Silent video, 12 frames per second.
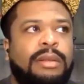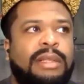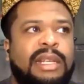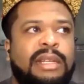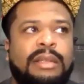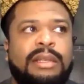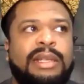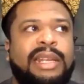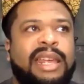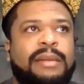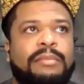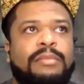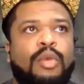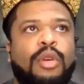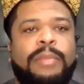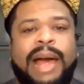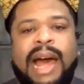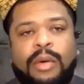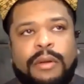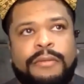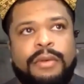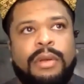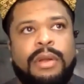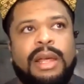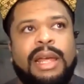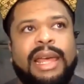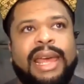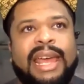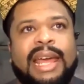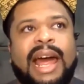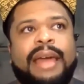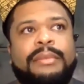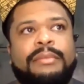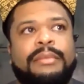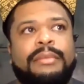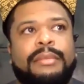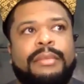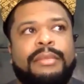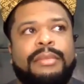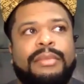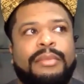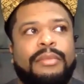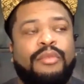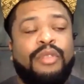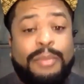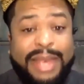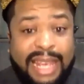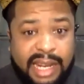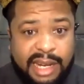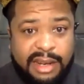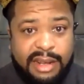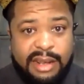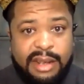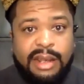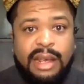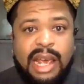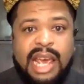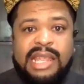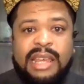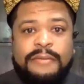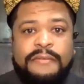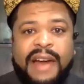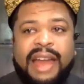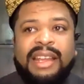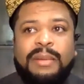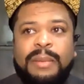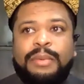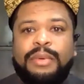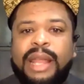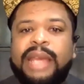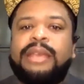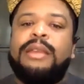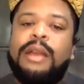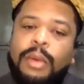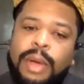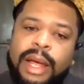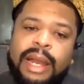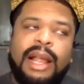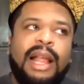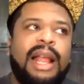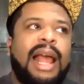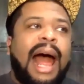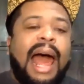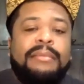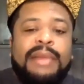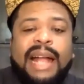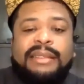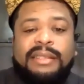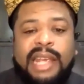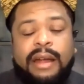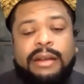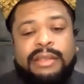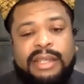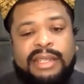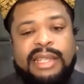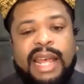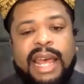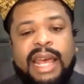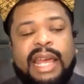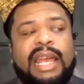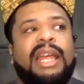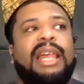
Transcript: didn't get more powerful, it got repeated. And then finally people were like, you know what? I'm not scared to say